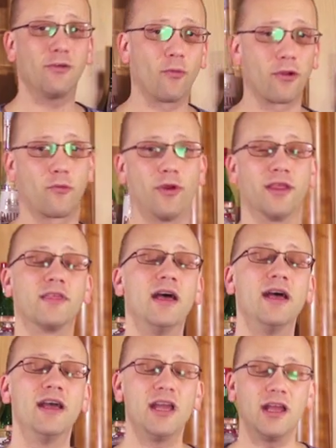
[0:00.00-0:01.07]
to work with.
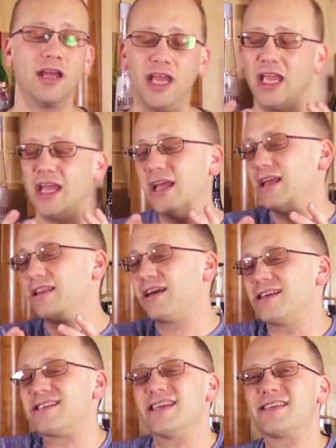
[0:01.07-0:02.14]
The
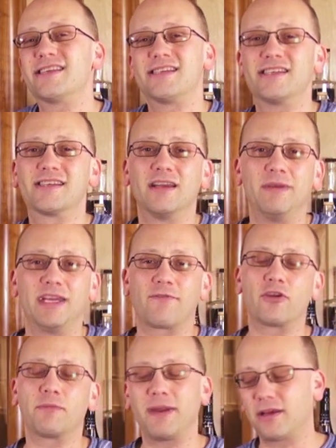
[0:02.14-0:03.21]
consistency is going to be
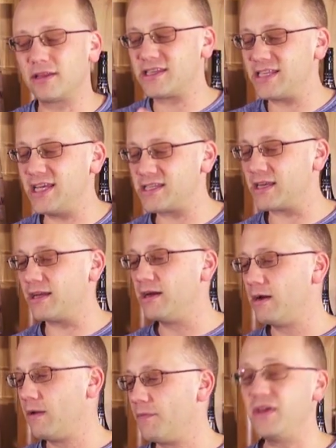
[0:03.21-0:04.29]
different depending on the season,
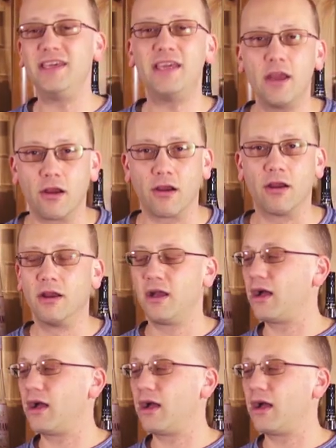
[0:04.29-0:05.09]
the year,